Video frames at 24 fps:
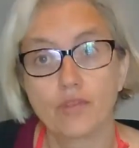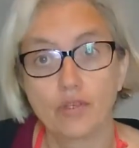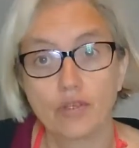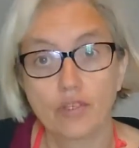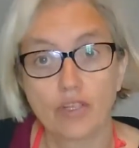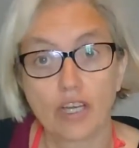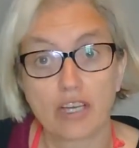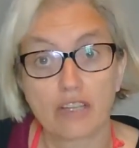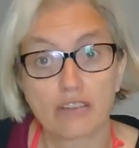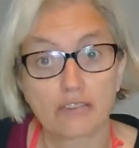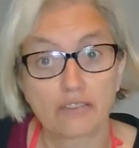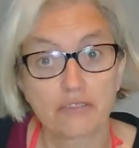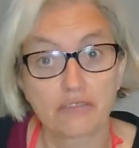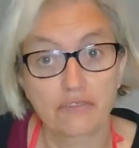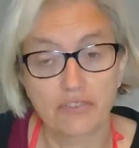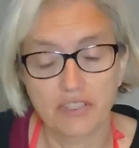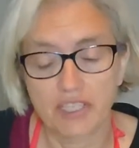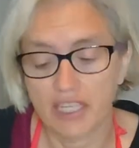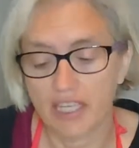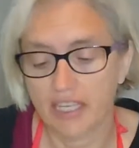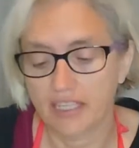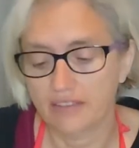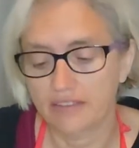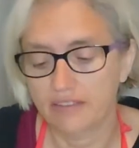Do not
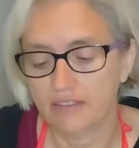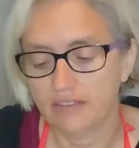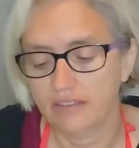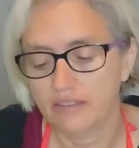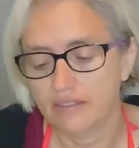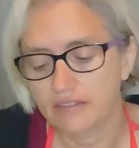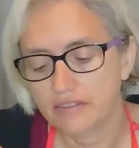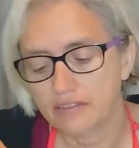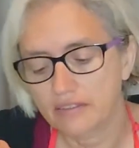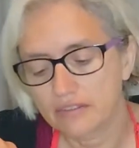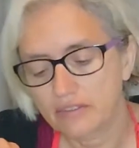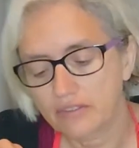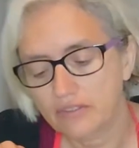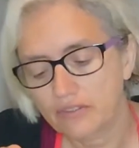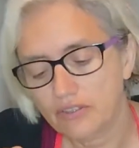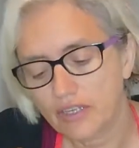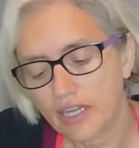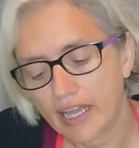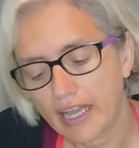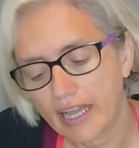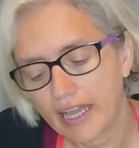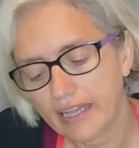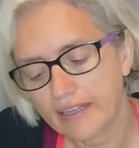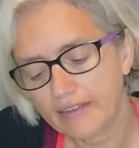forget to
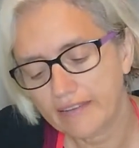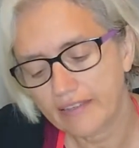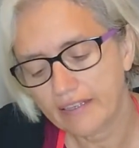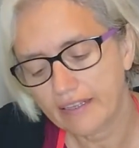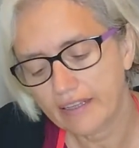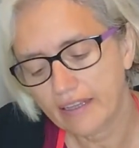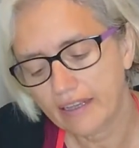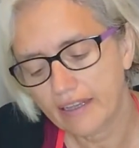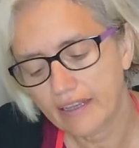add